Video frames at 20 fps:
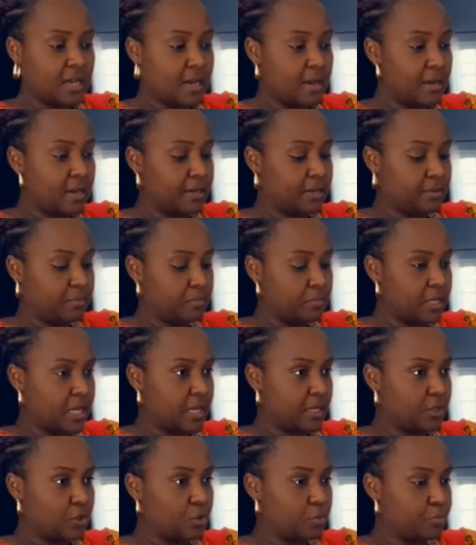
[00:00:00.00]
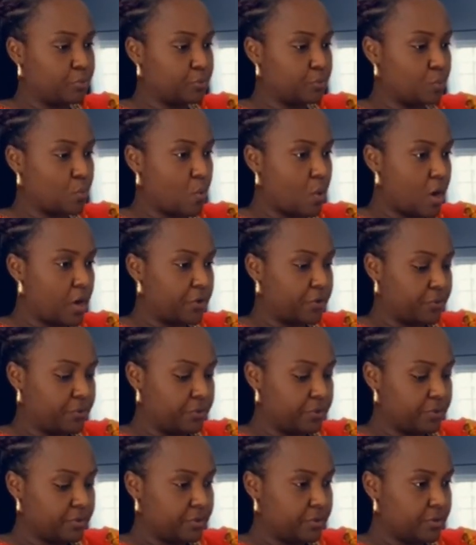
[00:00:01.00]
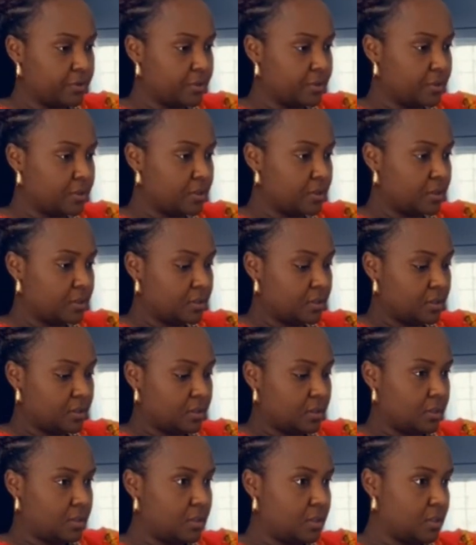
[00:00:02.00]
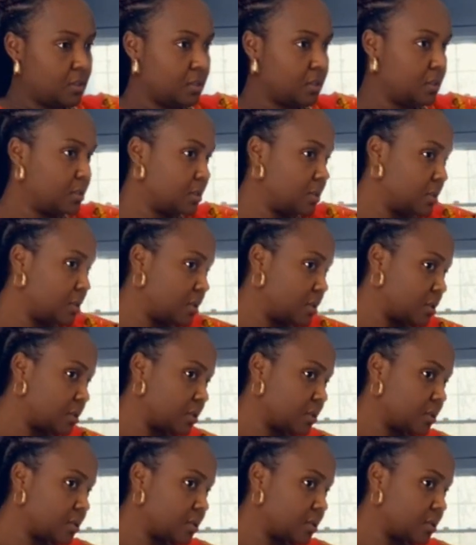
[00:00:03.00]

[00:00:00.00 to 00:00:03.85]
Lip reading: I'm not gonna put water in it.